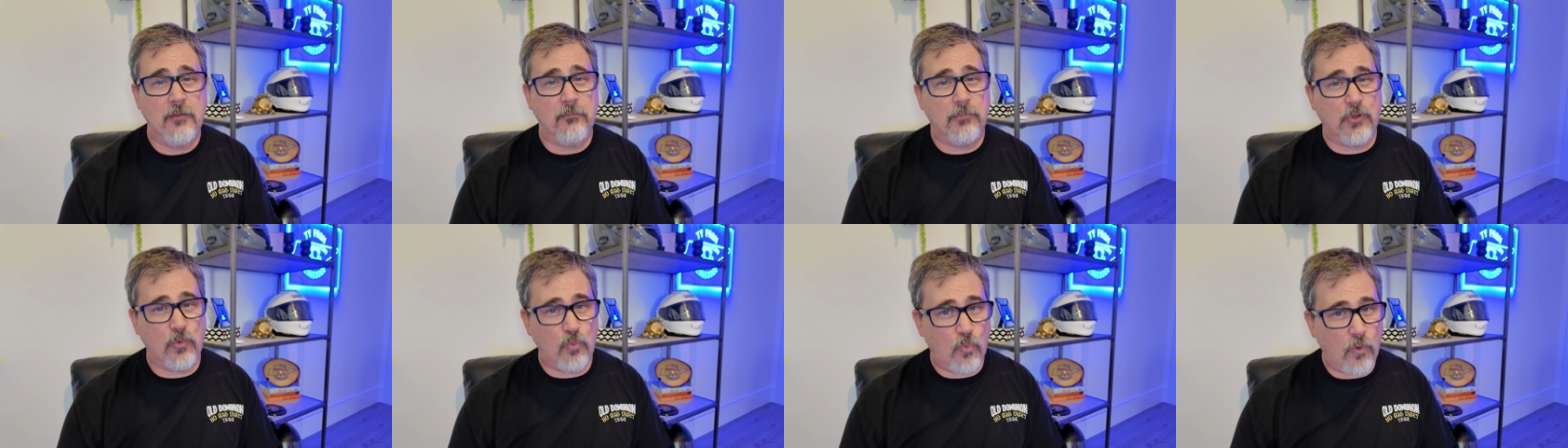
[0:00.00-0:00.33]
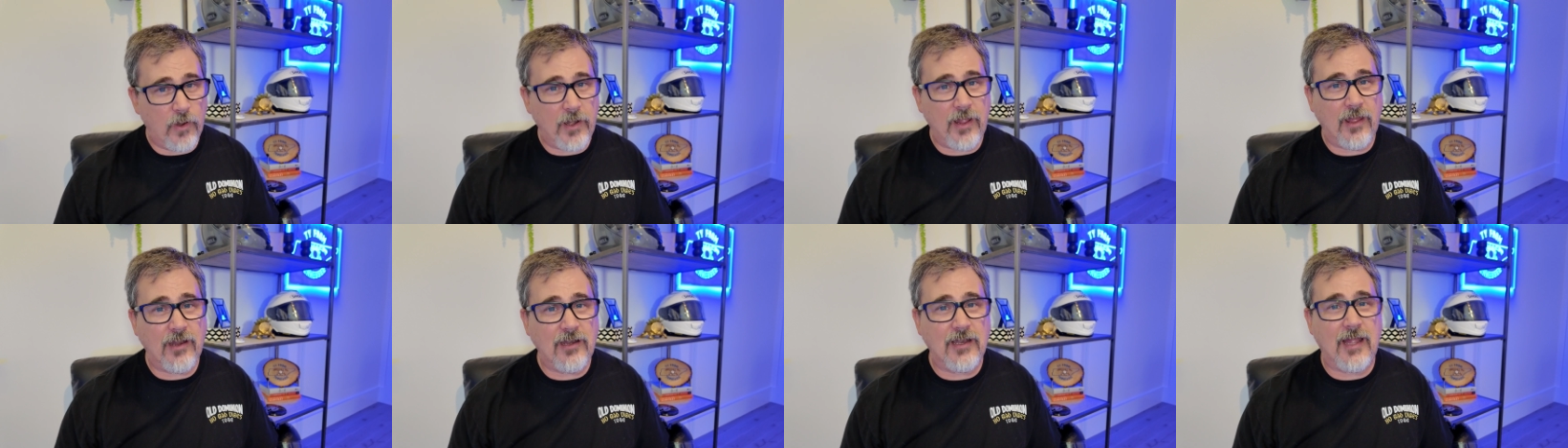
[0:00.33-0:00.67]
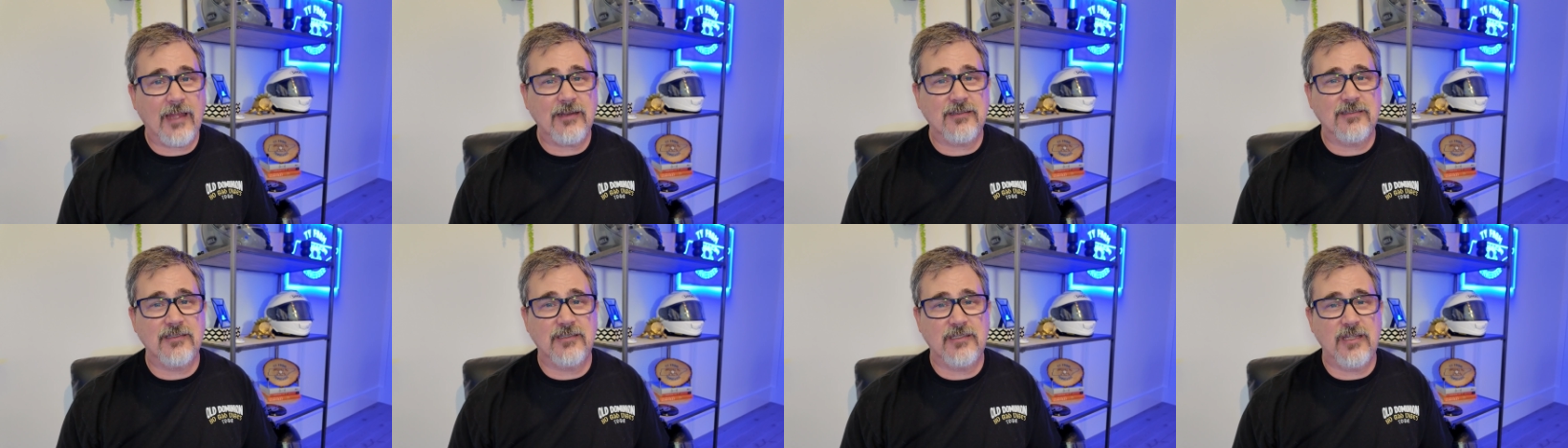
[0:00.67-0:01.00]
But what I'd
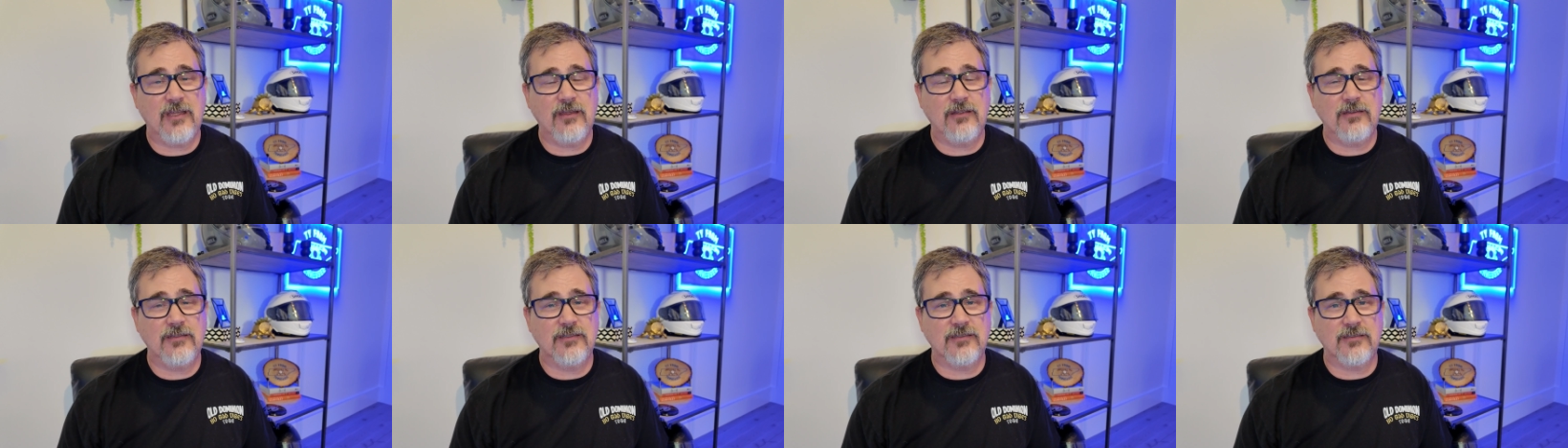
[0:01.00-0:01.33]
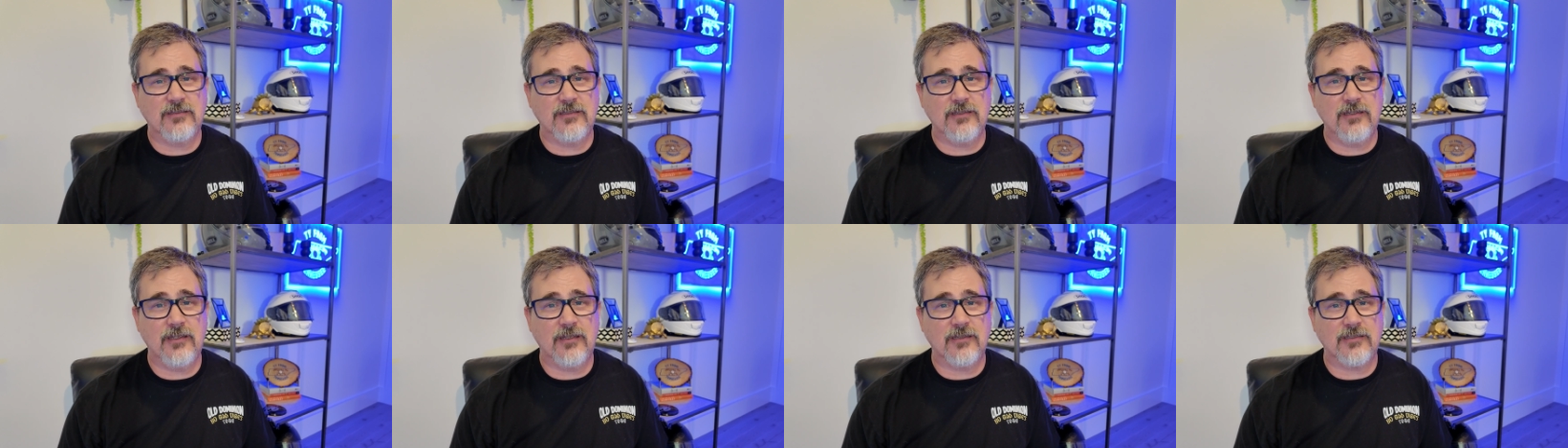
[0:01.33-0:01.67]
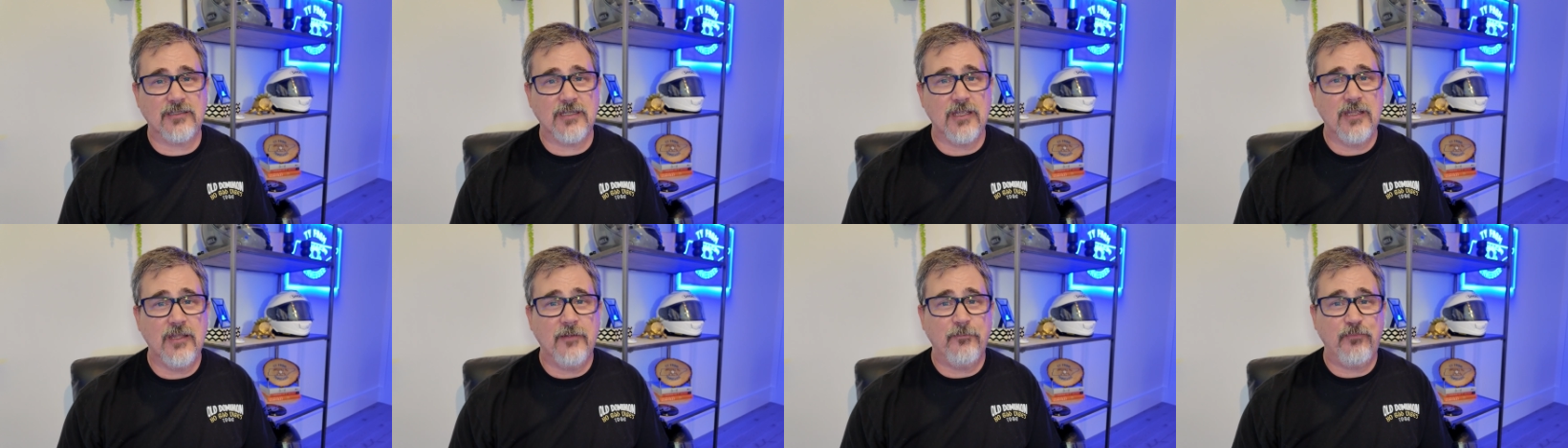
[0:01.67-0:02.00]
like to tell you is this,